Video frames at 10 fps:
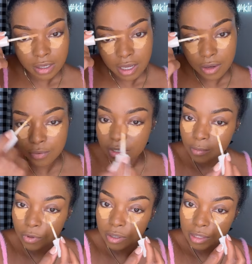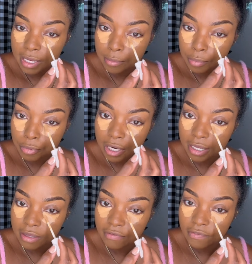I want a more, like,
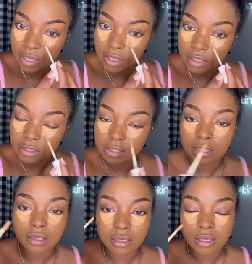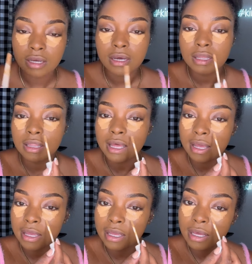bright effect.
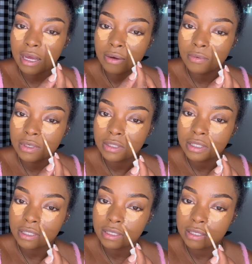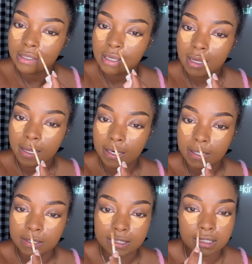Like, I want to look kind of
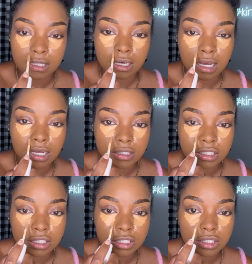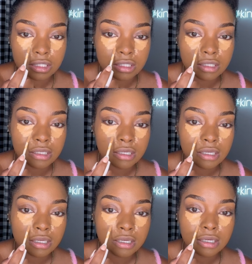snatched.
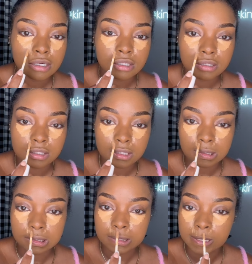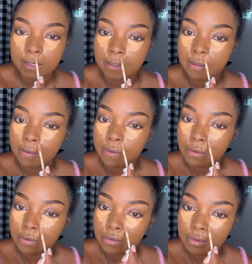So I'm going to
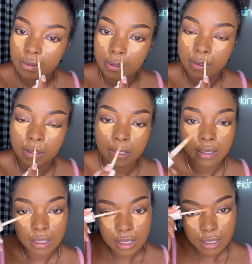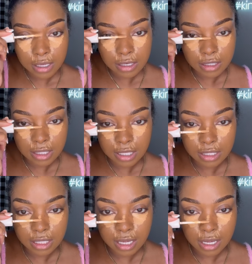go kind of like
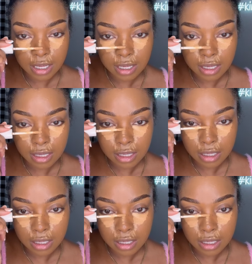that.